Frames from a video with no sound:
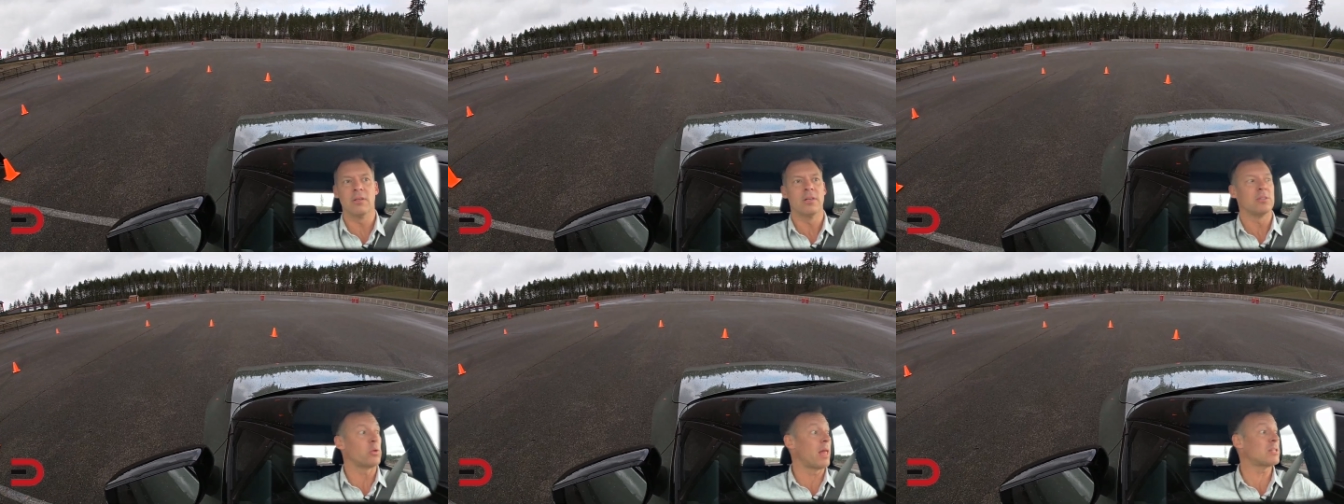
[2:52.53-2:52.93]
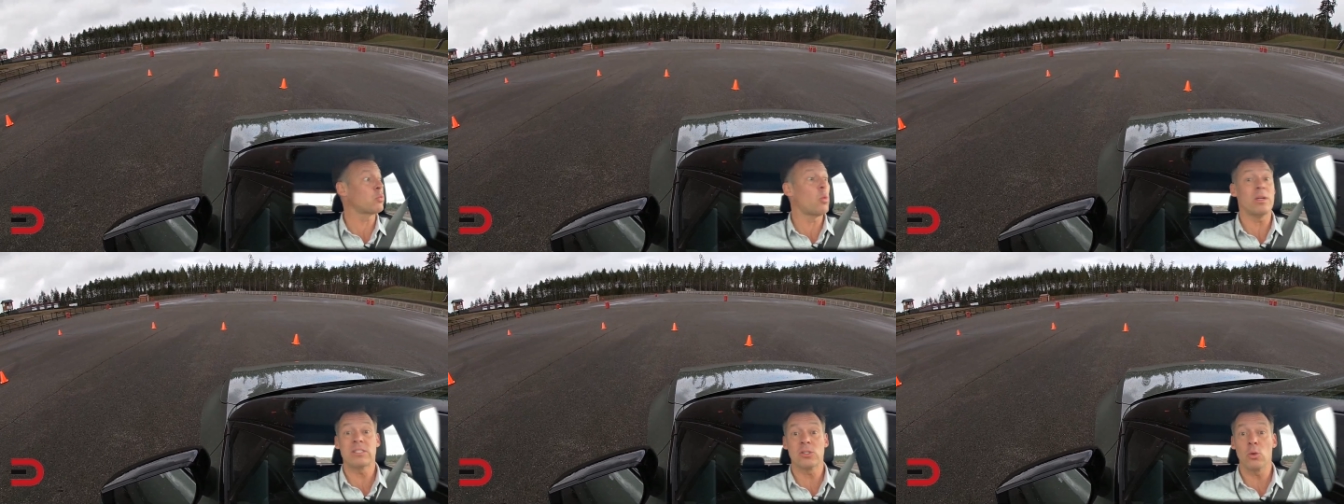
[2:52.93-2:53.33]
So that's
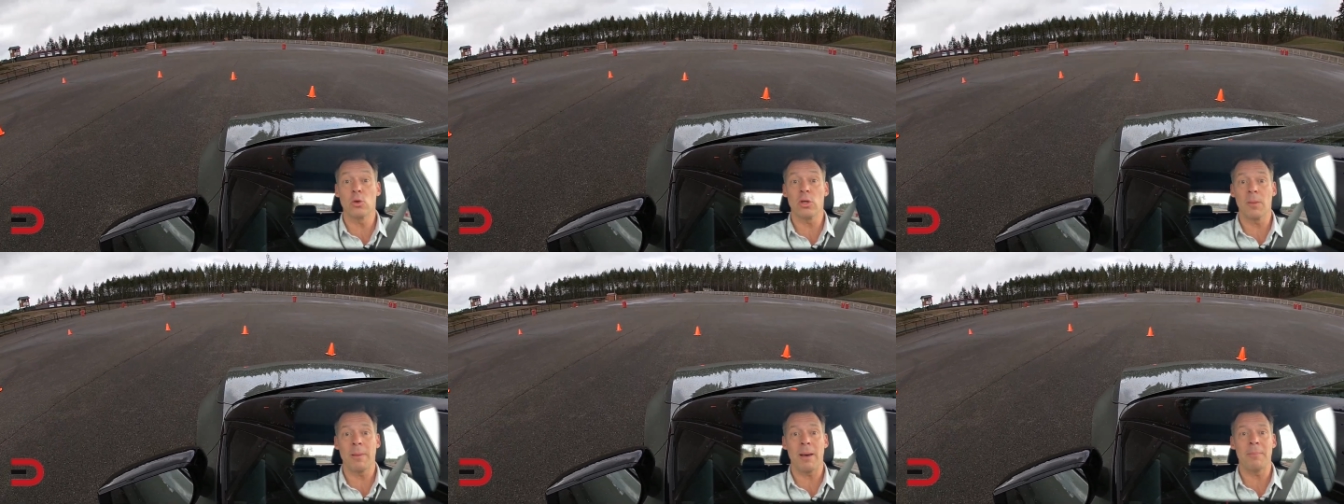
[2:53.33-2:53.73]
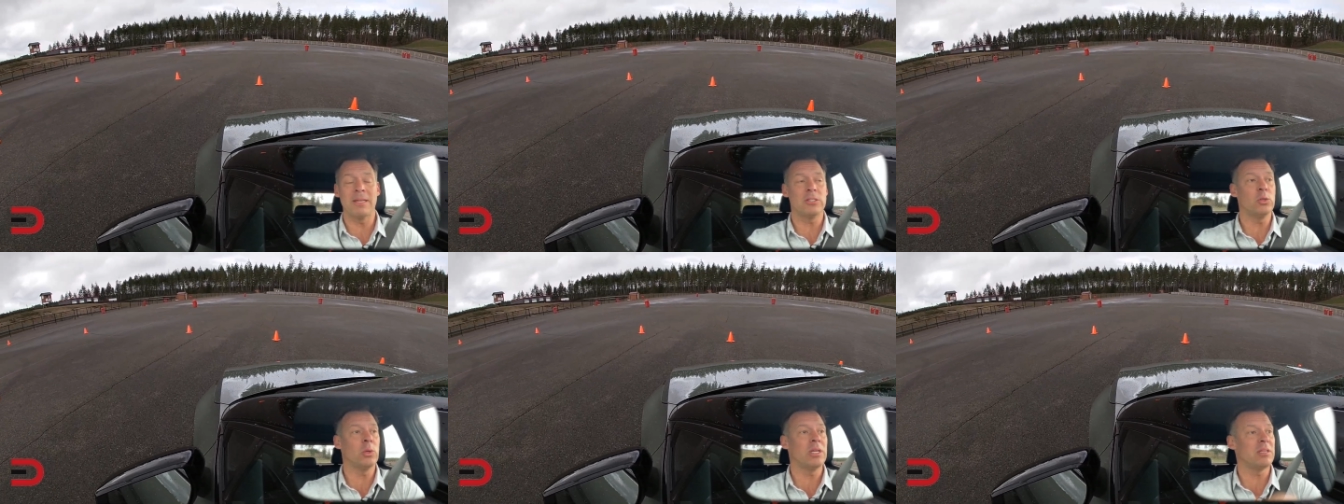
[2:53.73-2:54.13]
what's so good about me
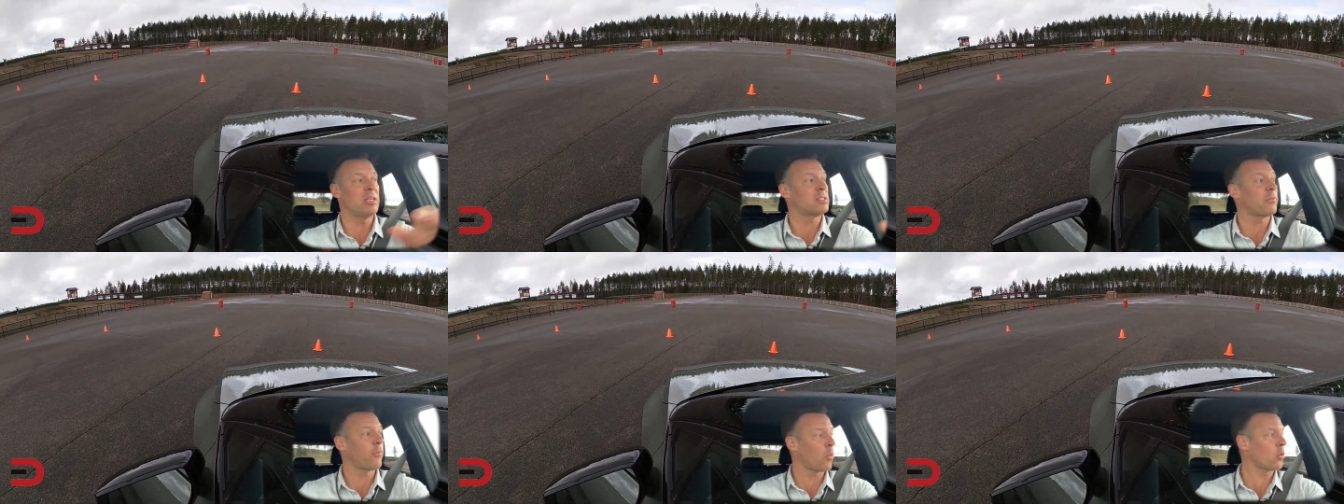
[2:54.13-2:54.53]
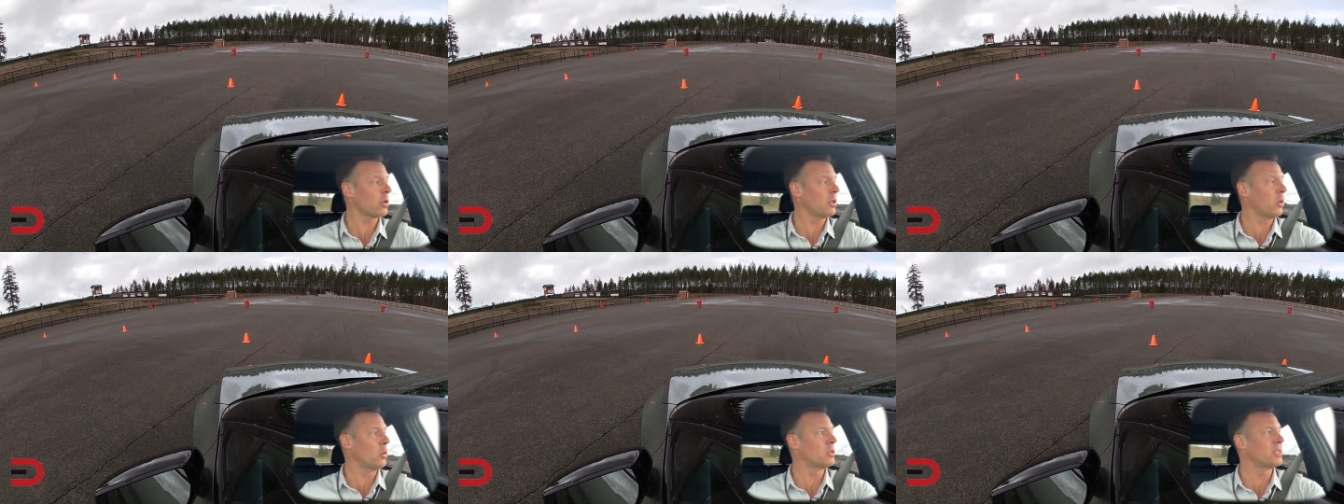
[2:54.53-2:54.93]
doing these for
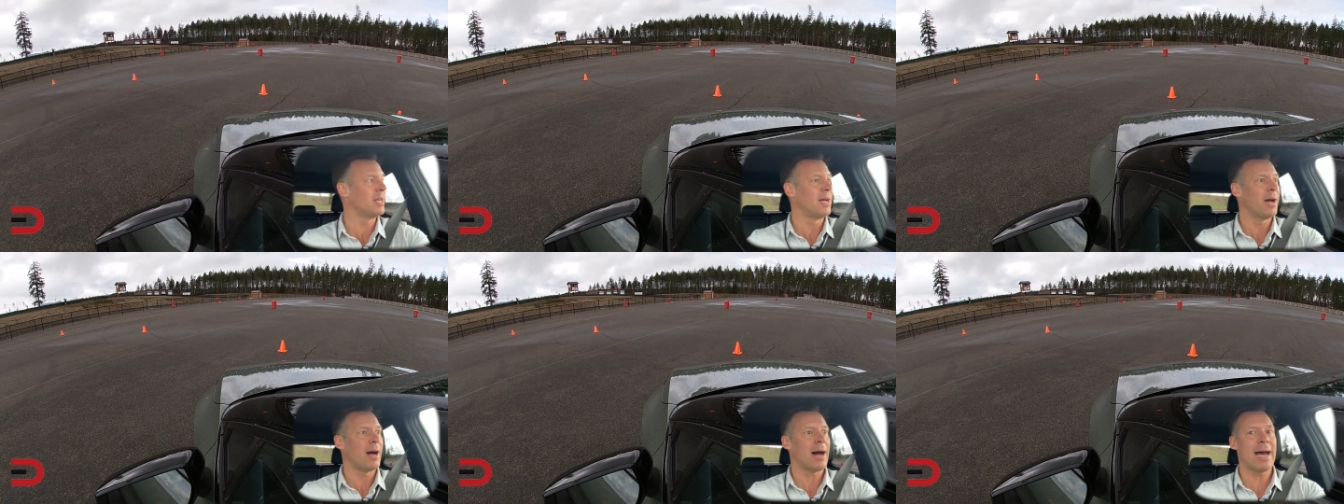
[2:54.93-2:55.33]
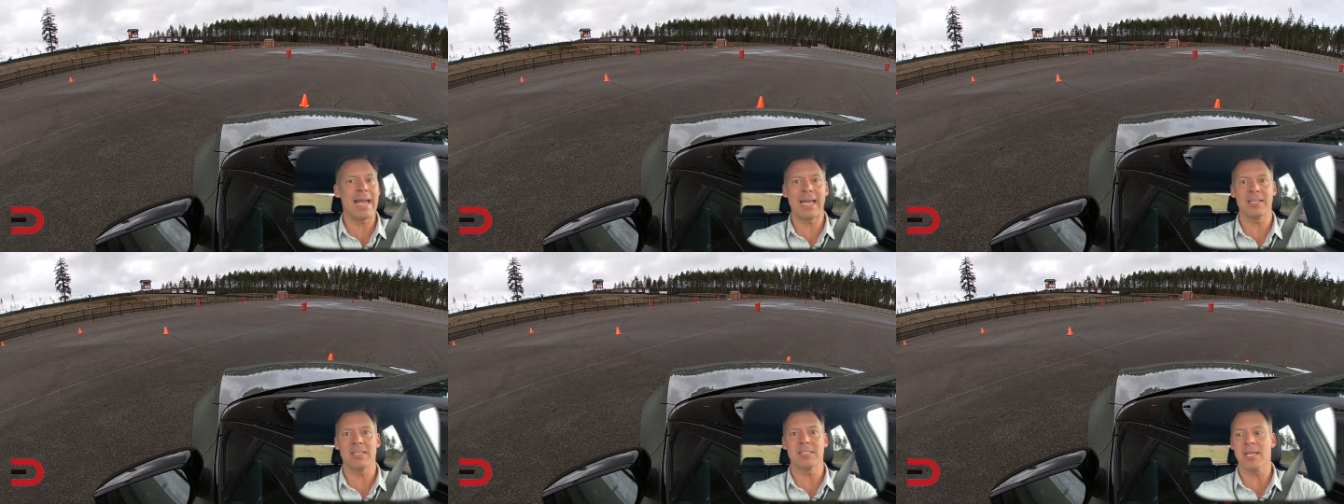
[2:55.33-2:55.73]
you is I
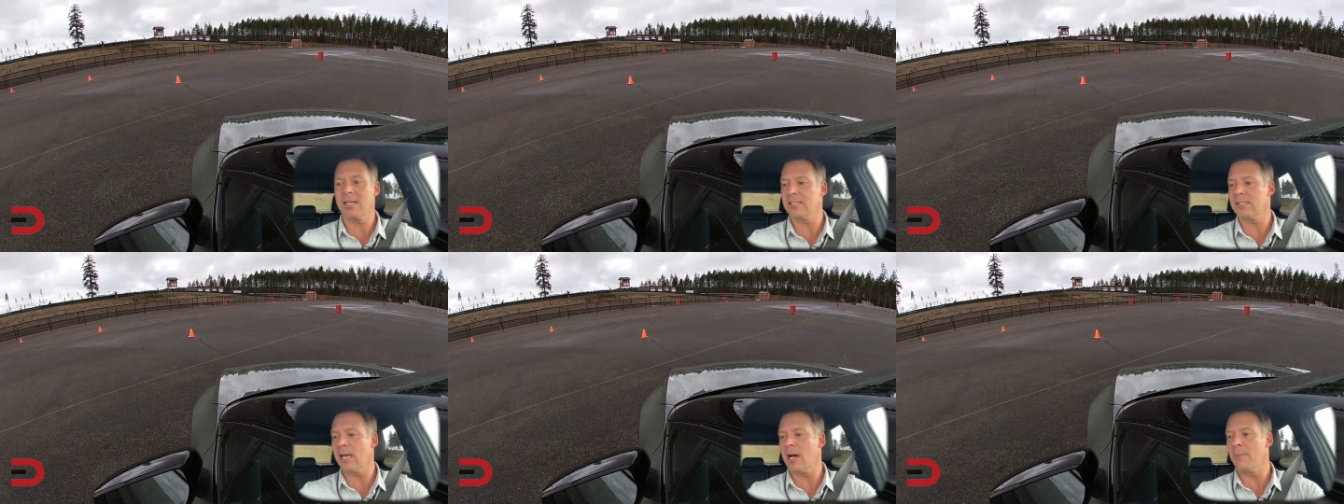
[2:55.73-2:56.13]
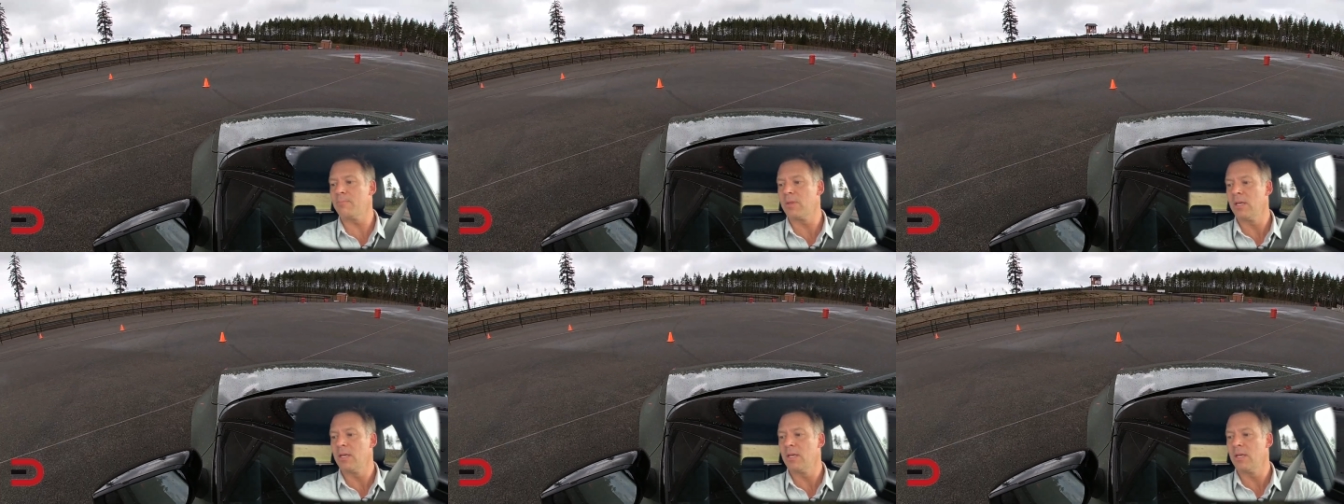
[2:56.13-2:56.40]
get to test out